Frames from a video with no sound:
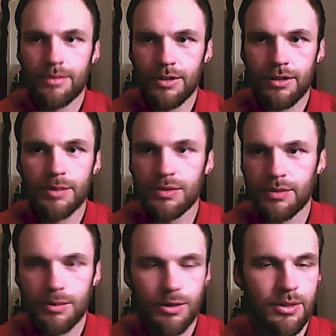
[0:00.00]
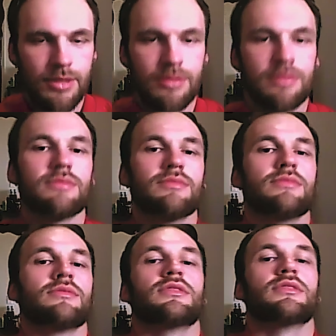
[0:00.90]
clips from your reel
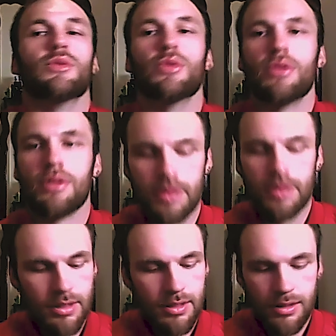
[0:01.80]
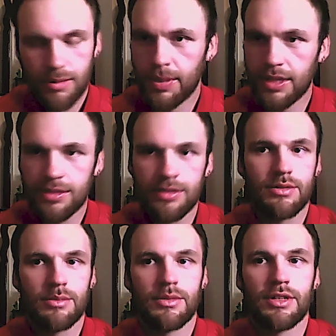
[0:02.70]
or pictures
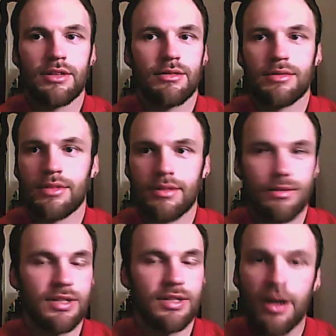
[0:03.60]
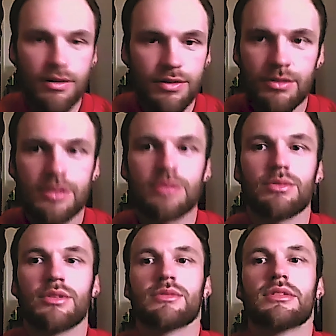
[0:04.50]
from like the photographer you just
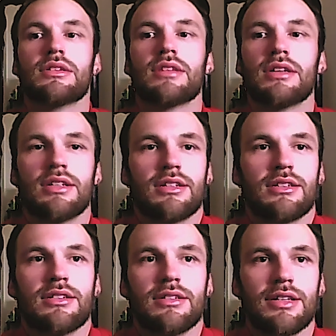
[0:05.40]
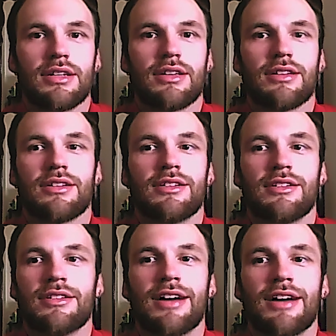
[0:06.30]
worked with. Like,
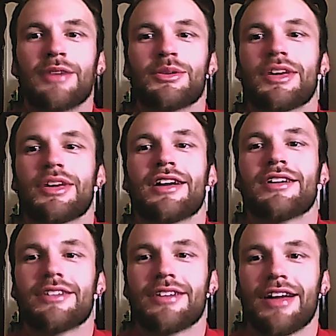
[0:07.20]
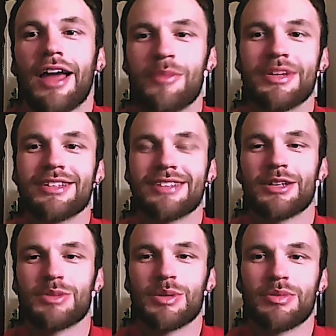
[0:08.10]
I don't care how many
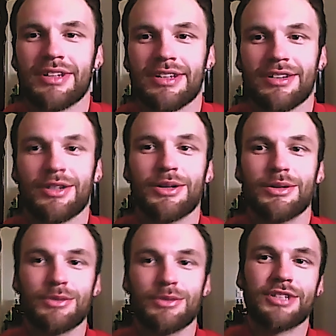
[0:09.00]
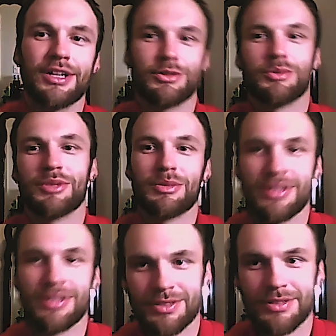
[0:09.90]
times people are like, "Oh, you share too many
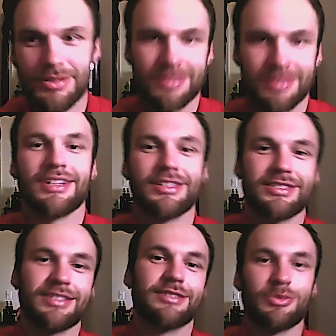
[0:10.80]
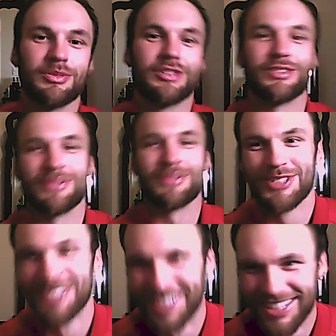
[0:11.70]
pictures. I see too much of you."
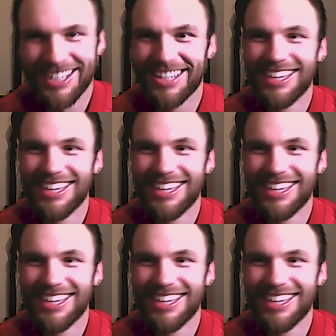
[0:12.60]
Like,